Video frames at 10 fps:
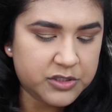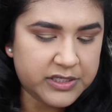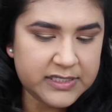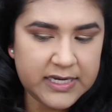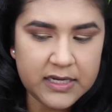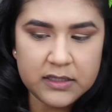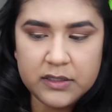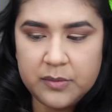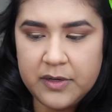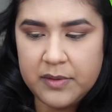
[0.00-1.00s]
I'm just going to take a
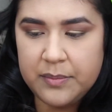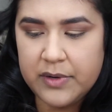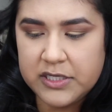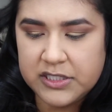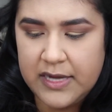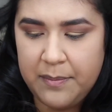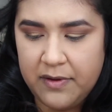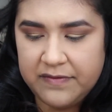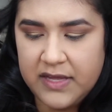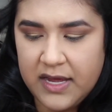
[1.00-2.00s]
little bit on my brush, tap
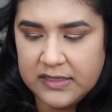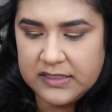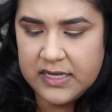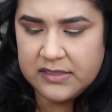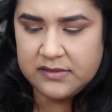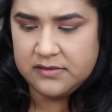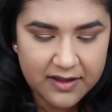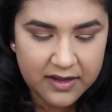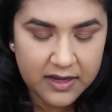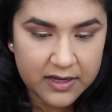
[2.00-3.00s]
off the excess,
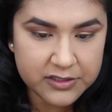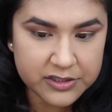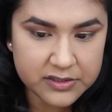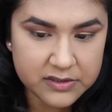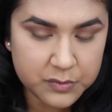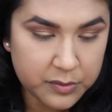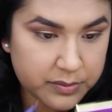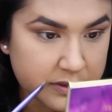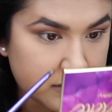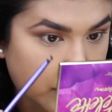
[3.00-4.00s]
and just swoop
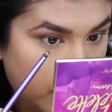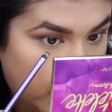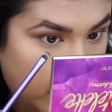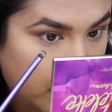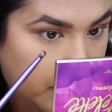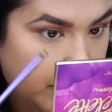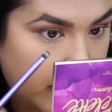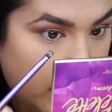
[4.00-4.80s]
this under my